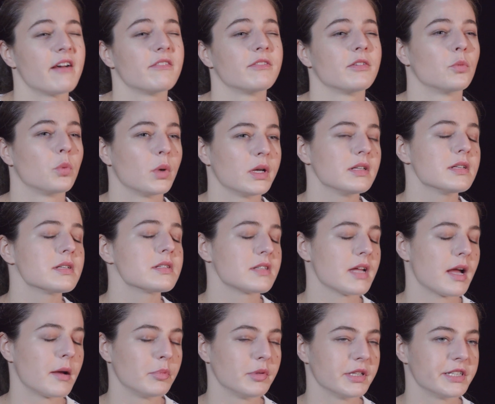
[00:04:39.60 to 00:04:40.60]
have a
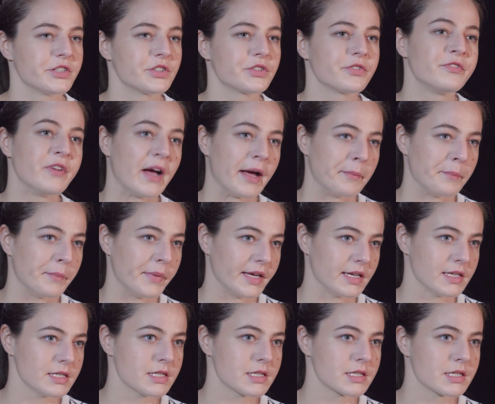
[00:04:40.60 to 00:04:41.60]
well-established fan
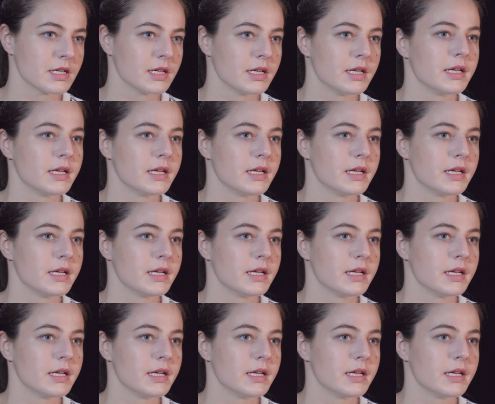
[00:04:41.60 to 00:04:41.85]
base